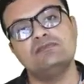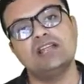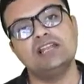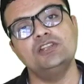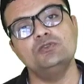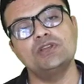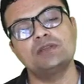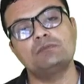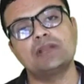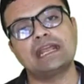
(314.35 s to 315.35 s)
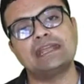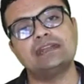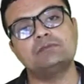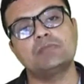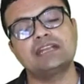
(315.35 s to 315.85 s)
value in
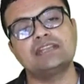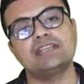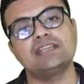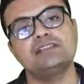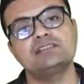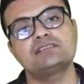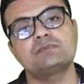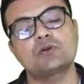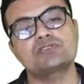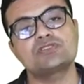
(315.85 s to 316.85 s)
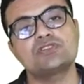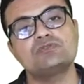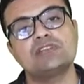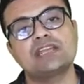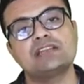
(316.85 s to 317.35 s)
bracket by taking this
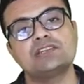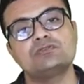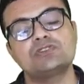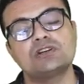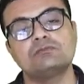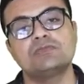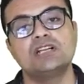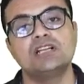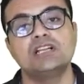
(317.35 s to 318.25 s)
positive negative term,